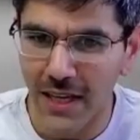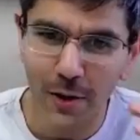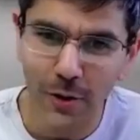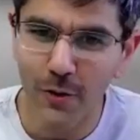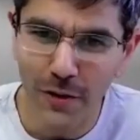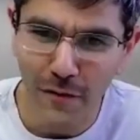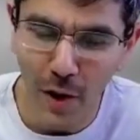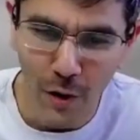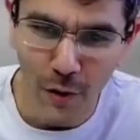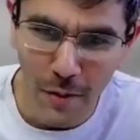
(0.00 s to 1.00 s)
Can you do the
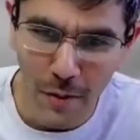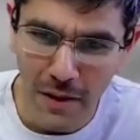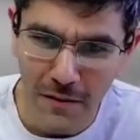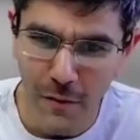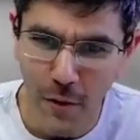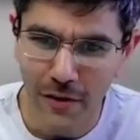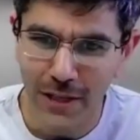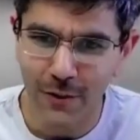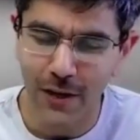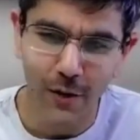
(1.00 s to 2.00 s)
follow up in 4
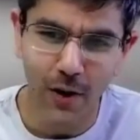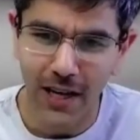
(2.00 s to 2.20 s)
weeks where you